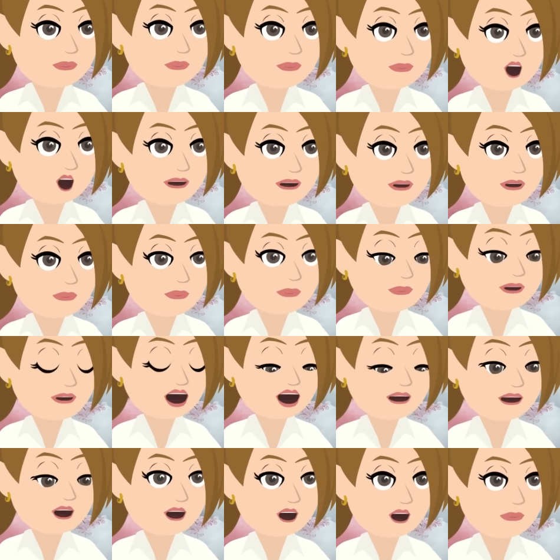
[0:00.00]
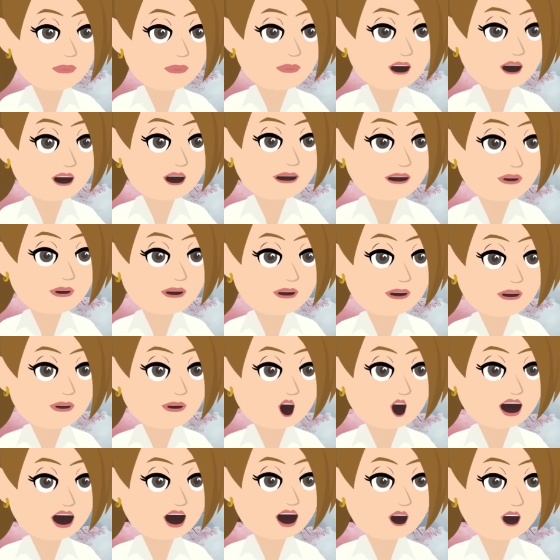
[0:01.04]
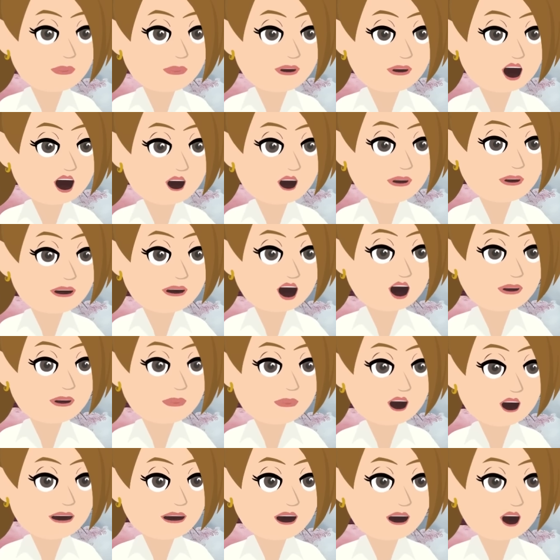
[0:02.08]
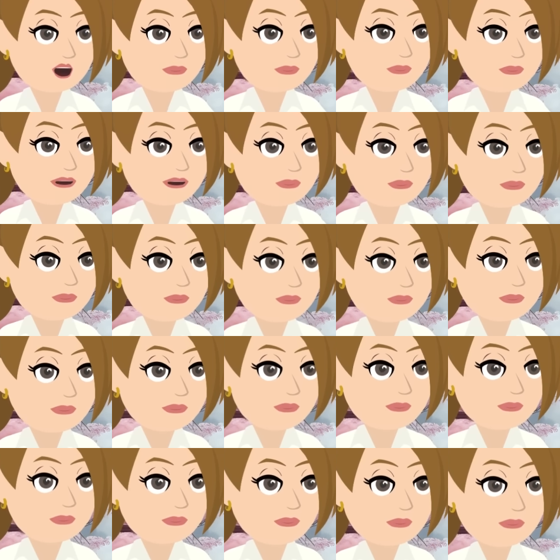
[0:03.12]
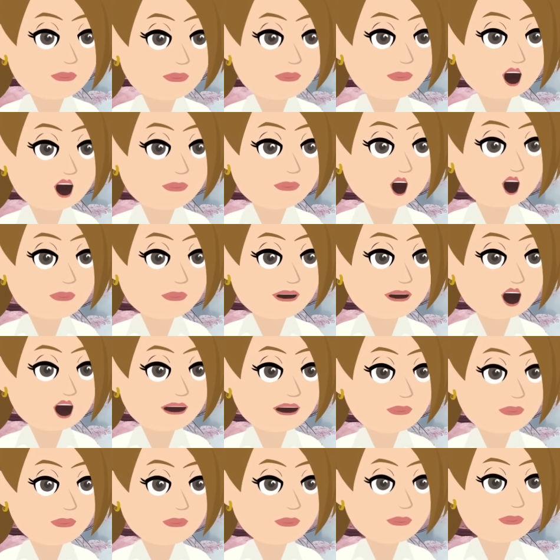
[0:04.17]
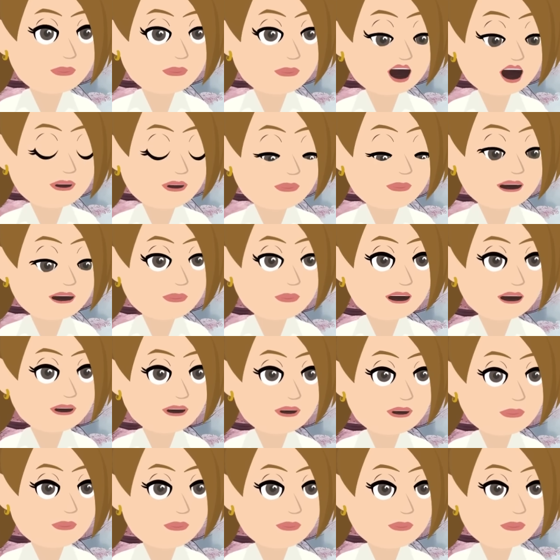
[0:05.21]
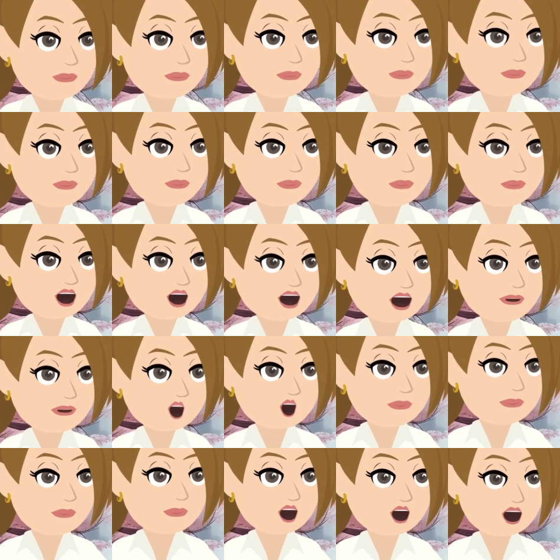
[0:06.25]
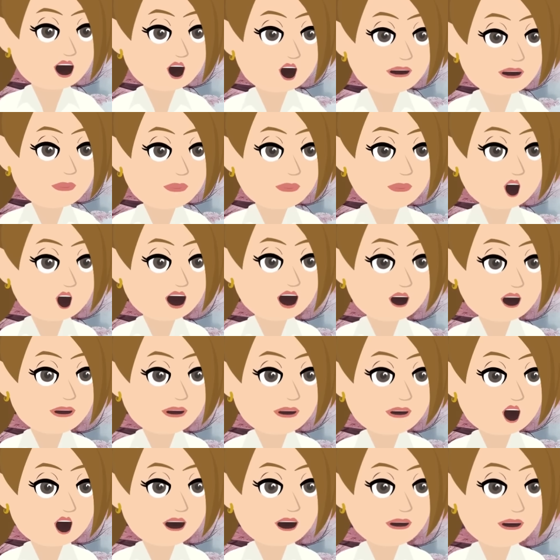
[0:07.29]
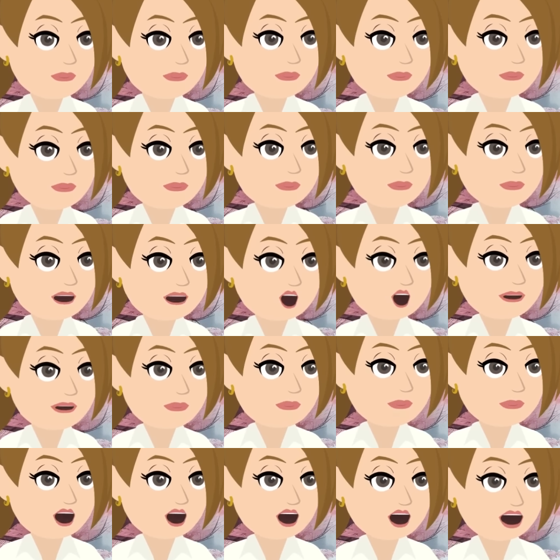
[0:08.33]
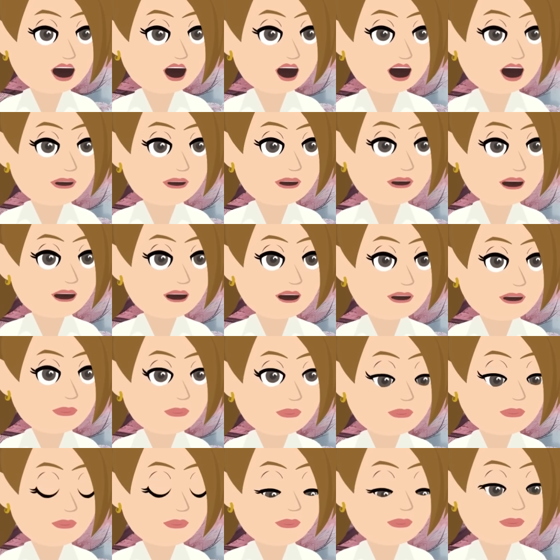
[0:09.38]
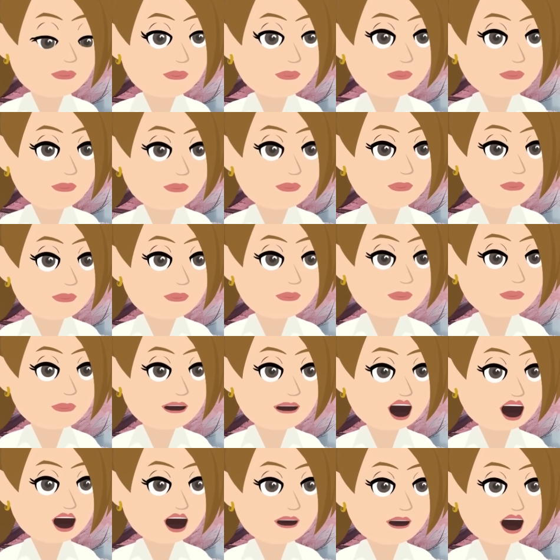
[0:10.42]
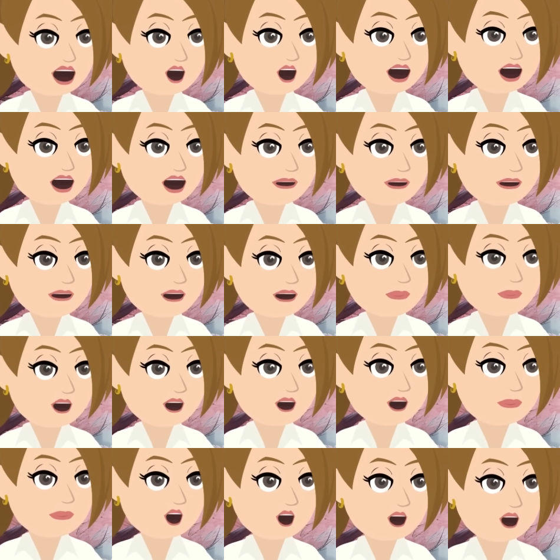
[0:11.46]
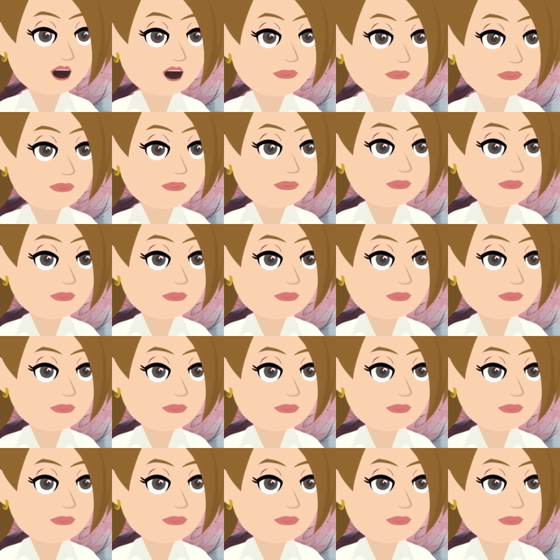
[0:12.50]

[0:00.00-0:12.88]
It's obvious to you. If your satisfaction factor is just like off the charts, if you're just feeling so good about so many things and you get an impulse like that,